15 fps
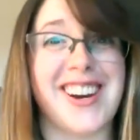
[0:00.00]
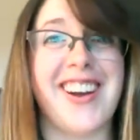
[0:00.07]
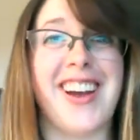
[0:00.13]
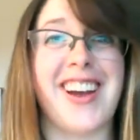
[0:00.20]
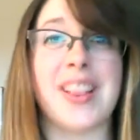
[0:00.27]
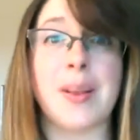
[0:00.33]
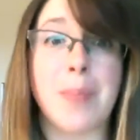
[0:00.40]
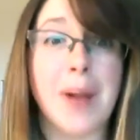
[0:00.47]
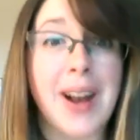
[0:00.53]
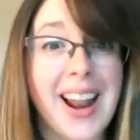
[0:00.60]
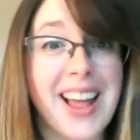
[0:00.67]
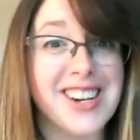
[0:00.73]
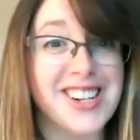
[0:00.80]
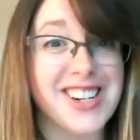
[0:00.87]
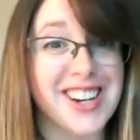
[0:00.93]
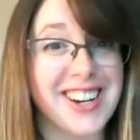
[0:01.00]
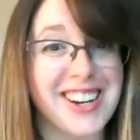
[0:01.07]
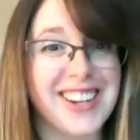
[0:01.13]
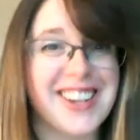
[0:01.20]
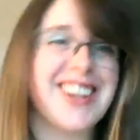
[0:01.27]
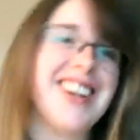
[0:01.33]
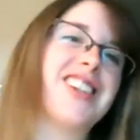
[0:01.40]
I had the
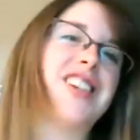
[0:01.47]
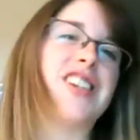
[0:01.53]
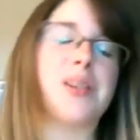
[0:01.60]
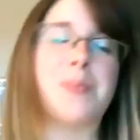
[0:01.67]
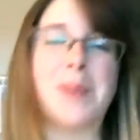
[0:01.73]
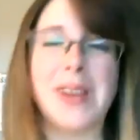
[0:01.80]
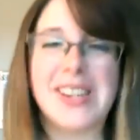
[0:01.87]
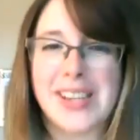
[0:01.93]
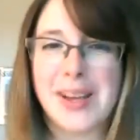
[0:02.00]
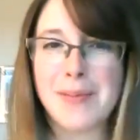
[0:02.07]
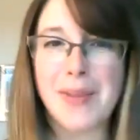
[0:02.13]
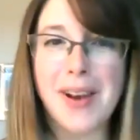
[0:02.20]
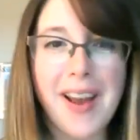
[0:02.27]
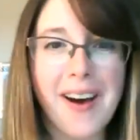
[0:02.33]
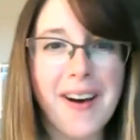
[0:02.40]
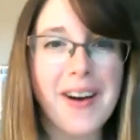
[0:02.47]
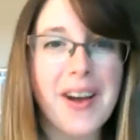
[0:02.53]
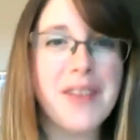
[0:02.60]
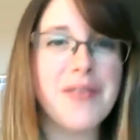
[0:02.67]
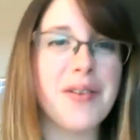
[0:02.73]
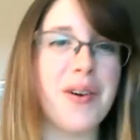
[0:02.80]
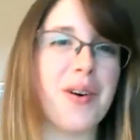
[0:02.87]
pleasure to speak to him live